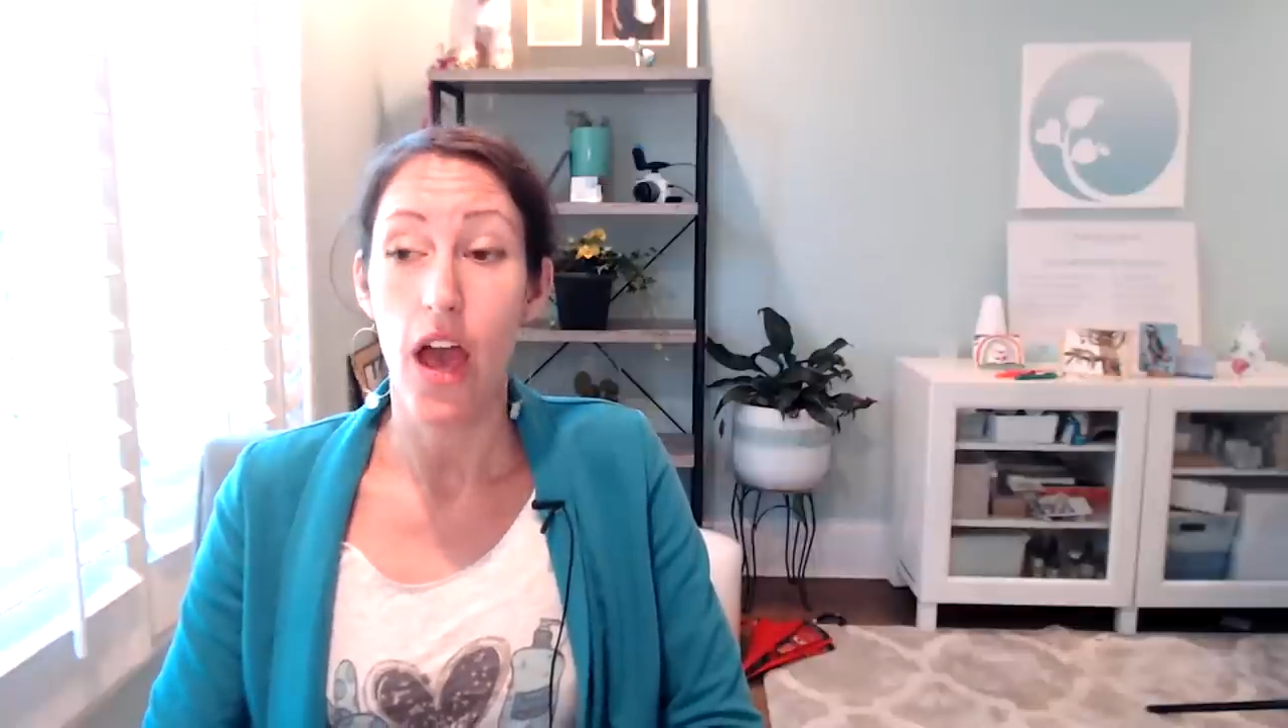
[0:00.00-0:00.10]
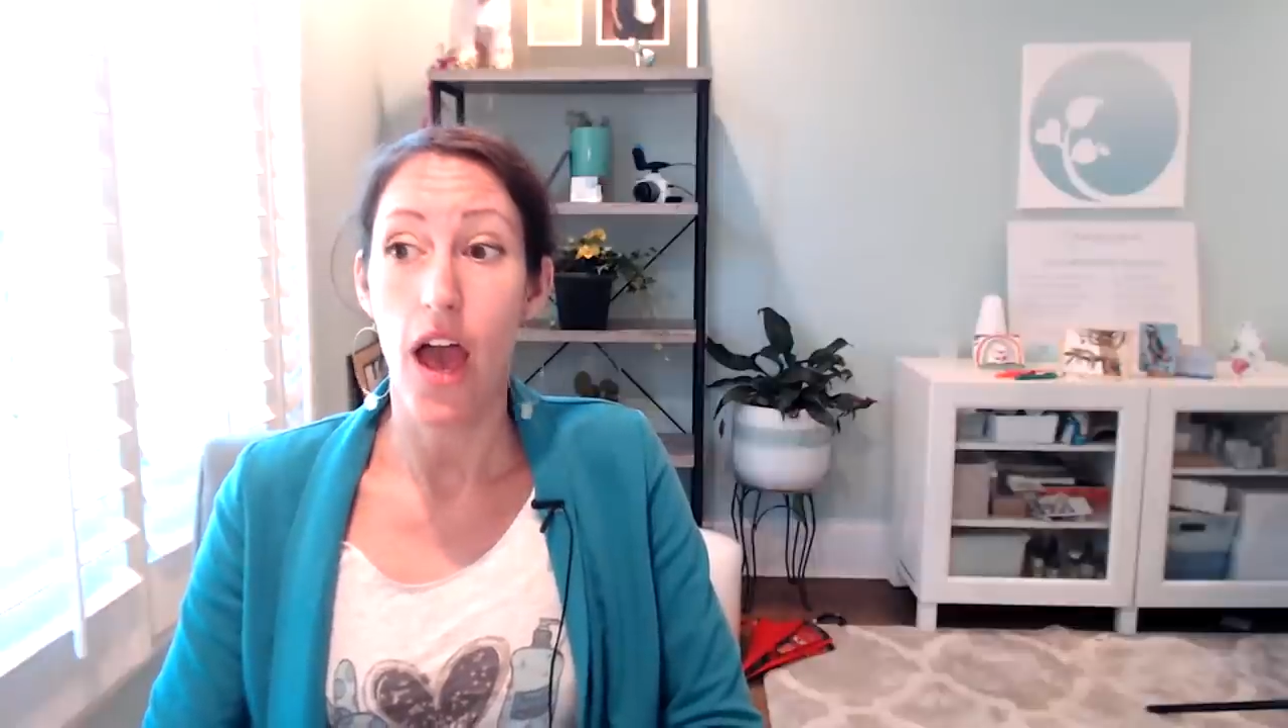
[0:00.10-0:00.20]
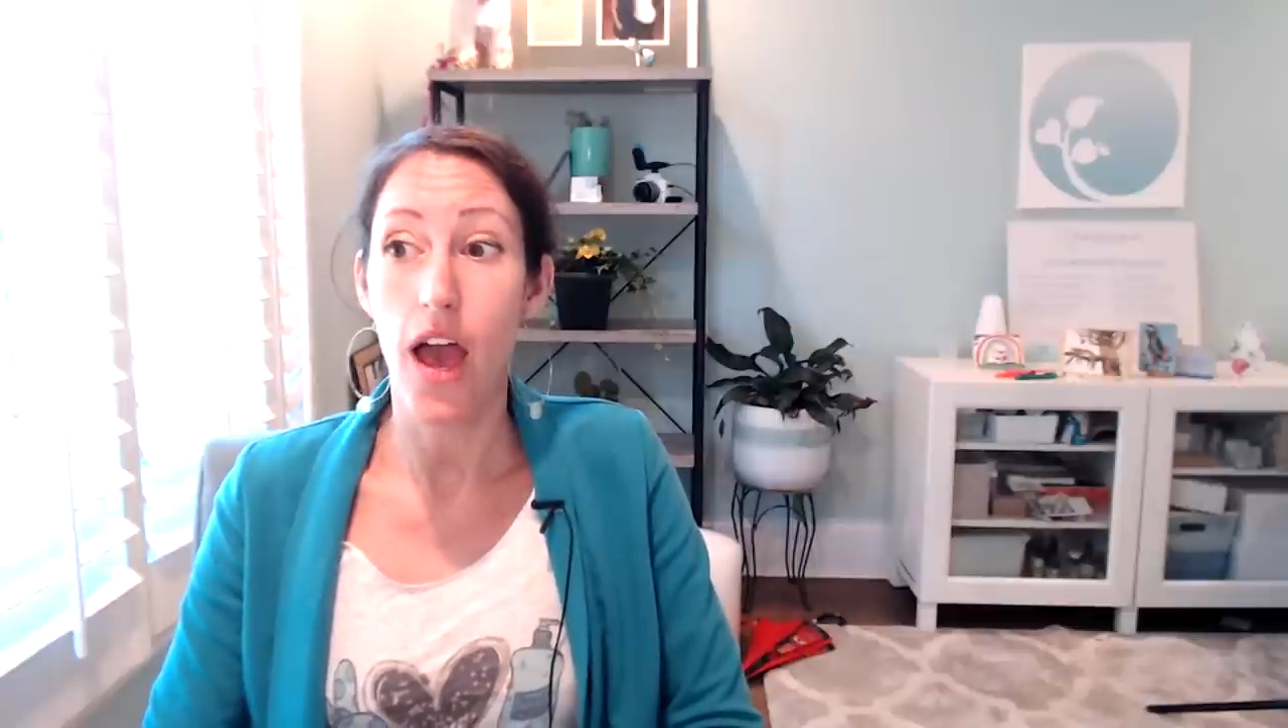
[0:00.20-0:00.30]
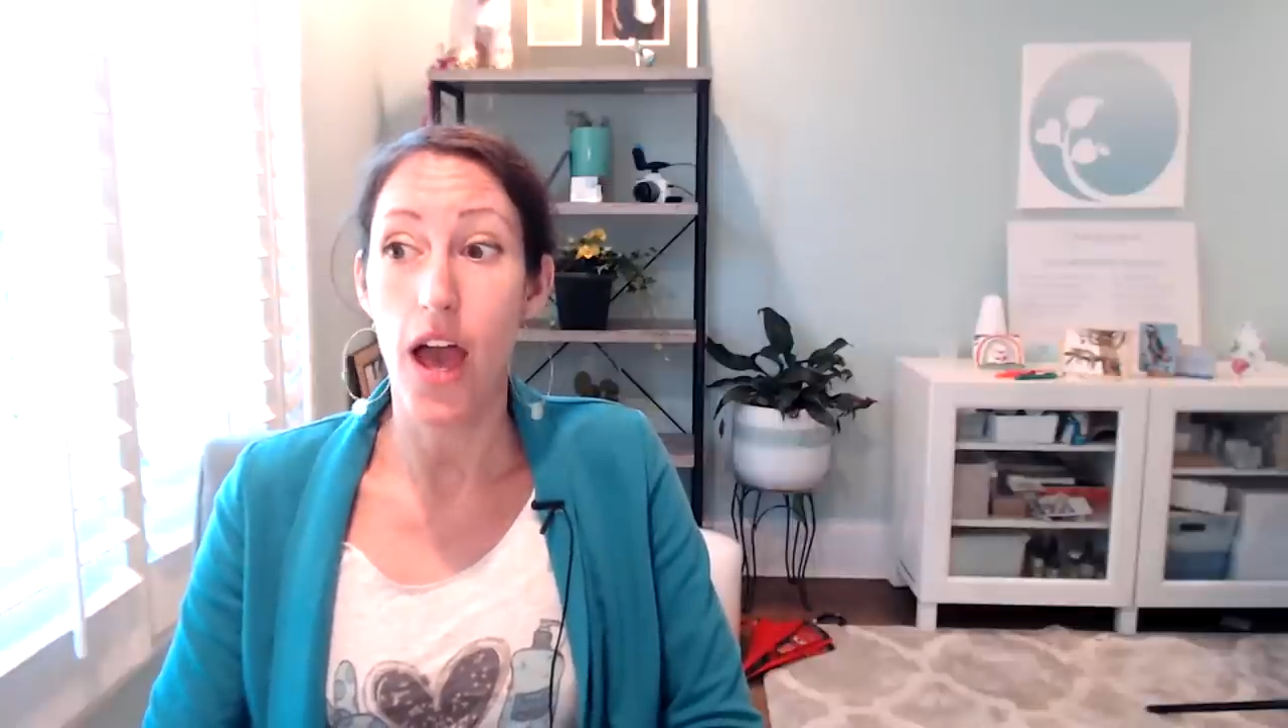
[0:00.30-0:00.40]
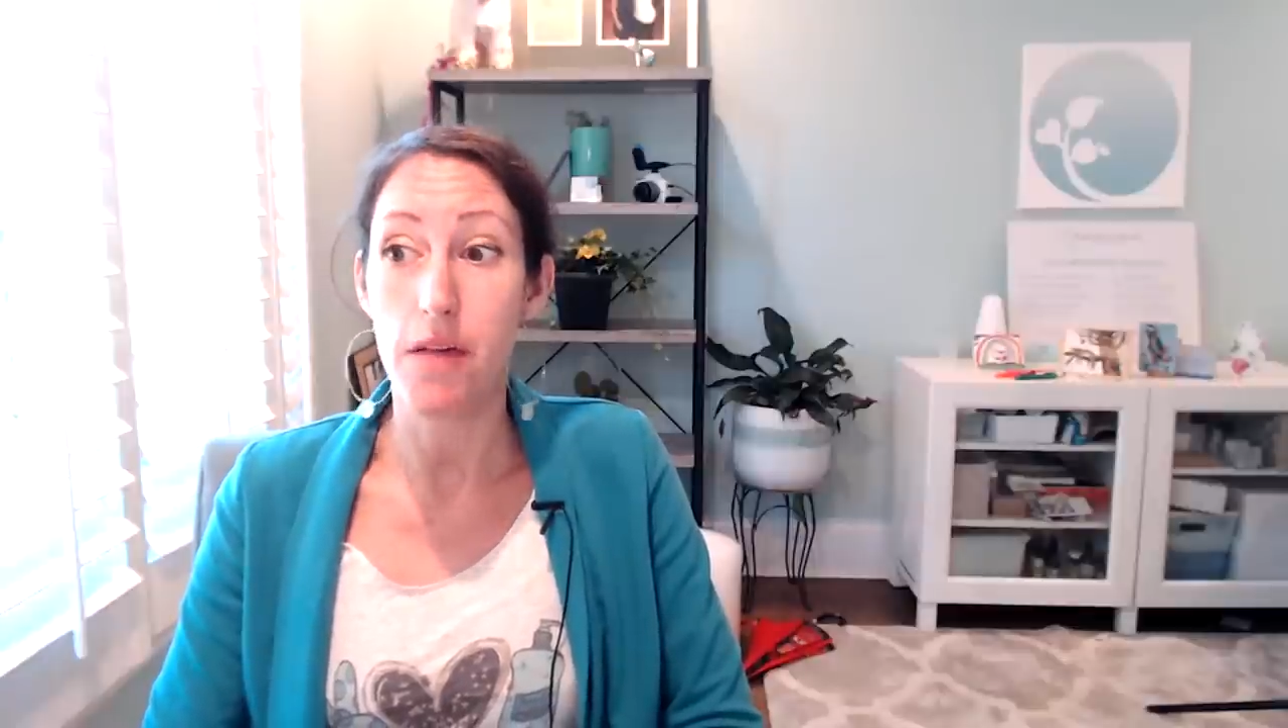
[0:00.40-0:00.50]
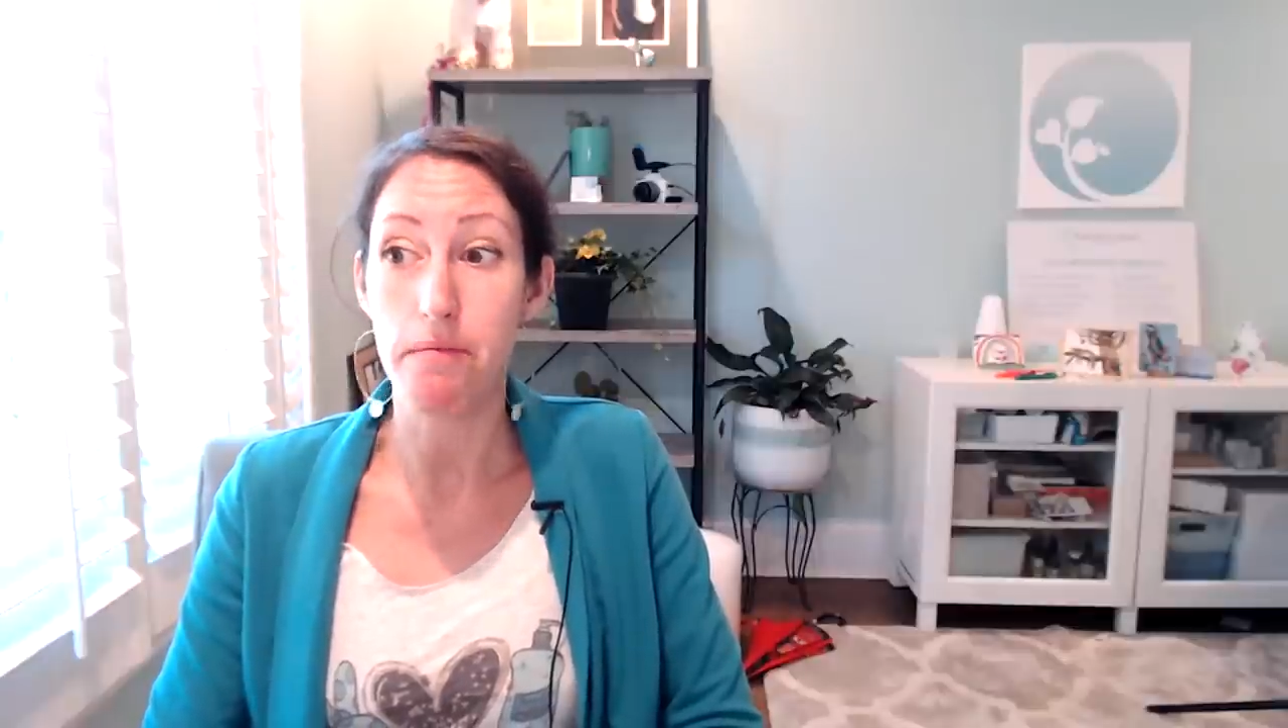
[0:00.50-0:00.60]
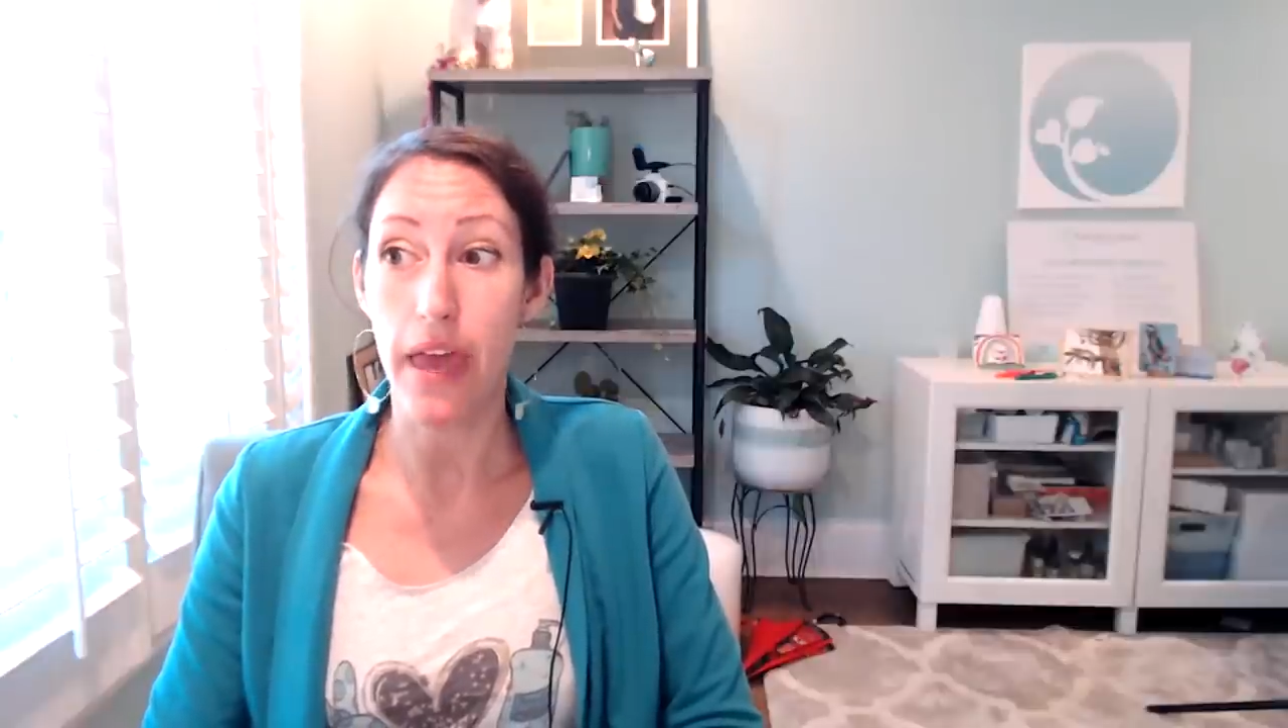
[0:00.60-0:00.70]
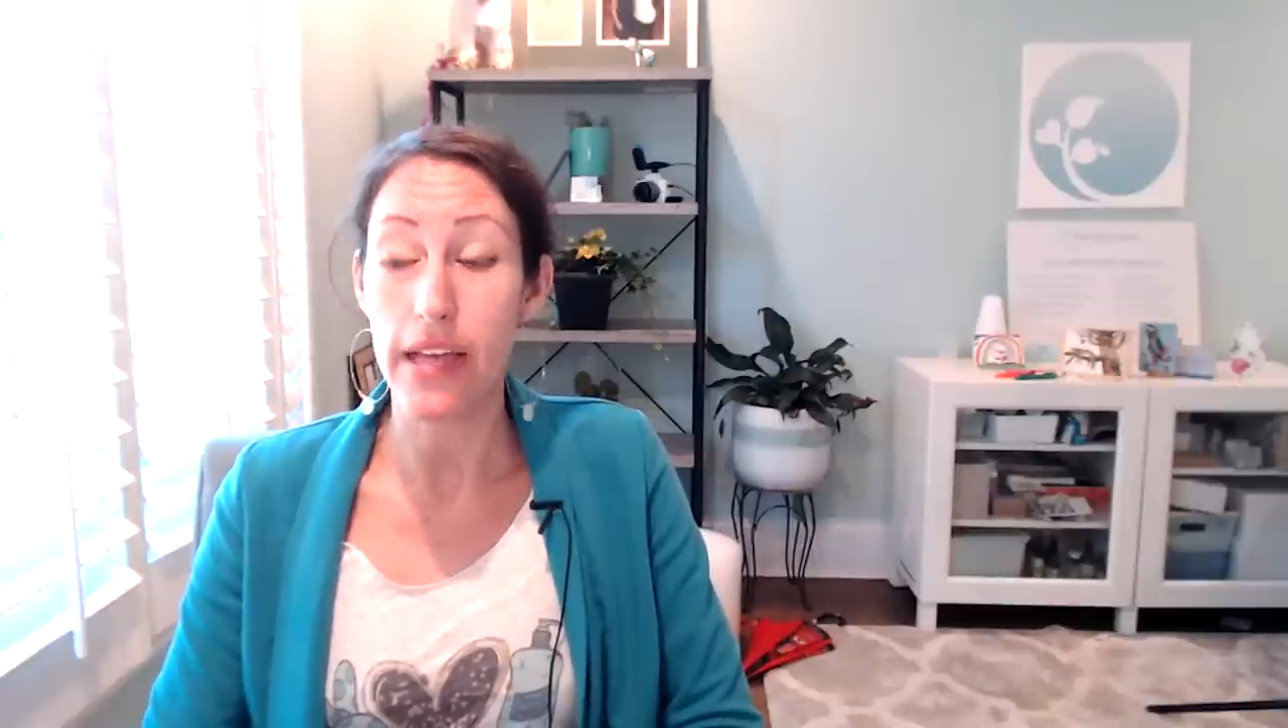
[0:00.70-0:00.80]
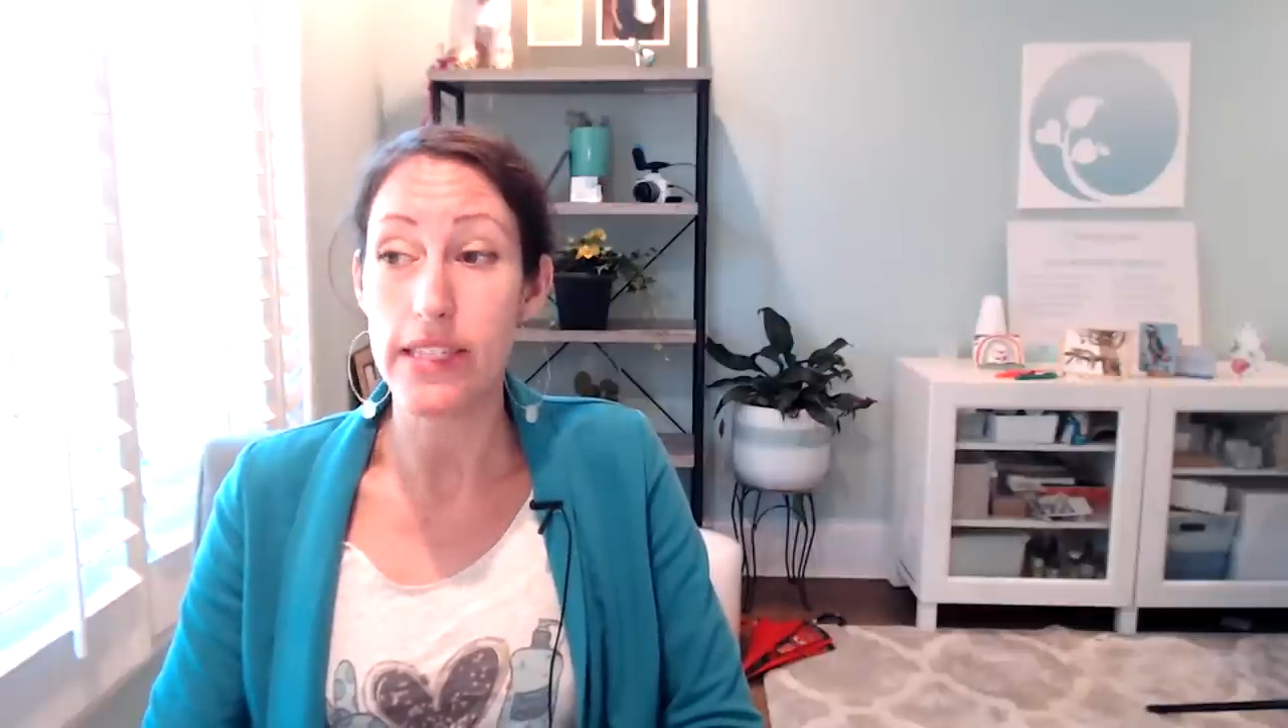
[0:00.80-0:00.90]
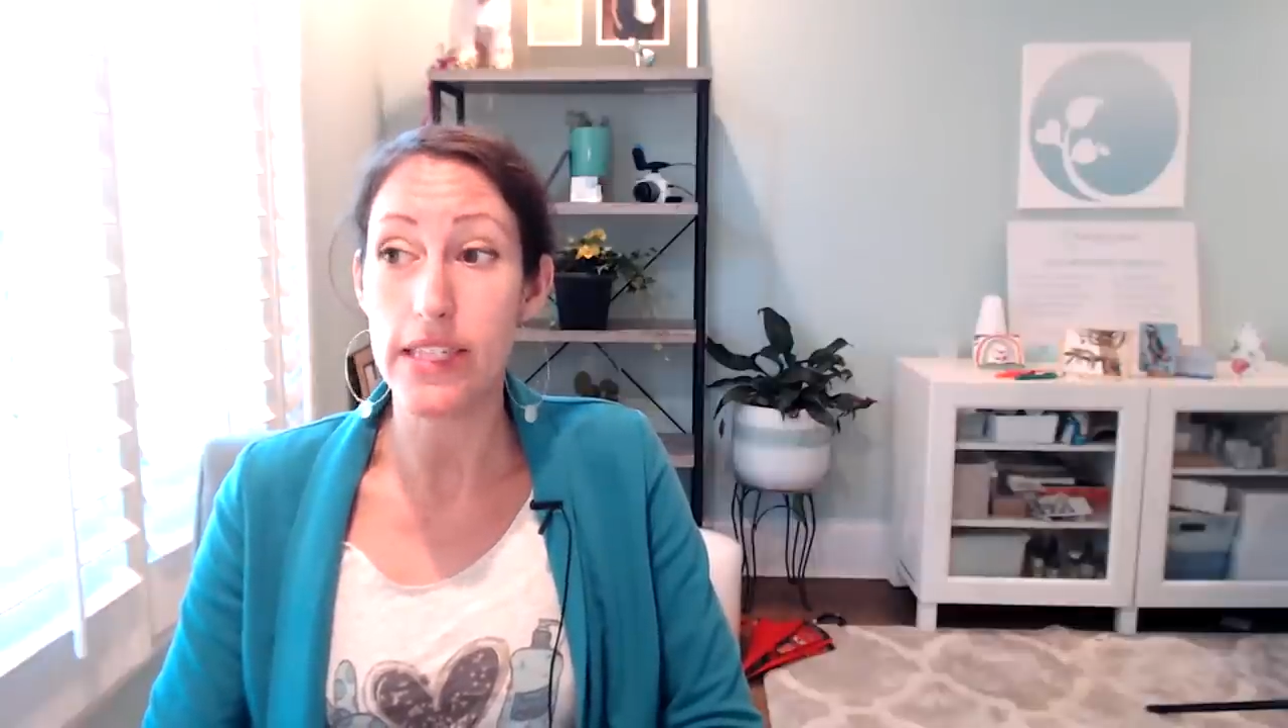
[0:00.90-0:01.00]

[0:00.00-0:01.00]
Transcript: And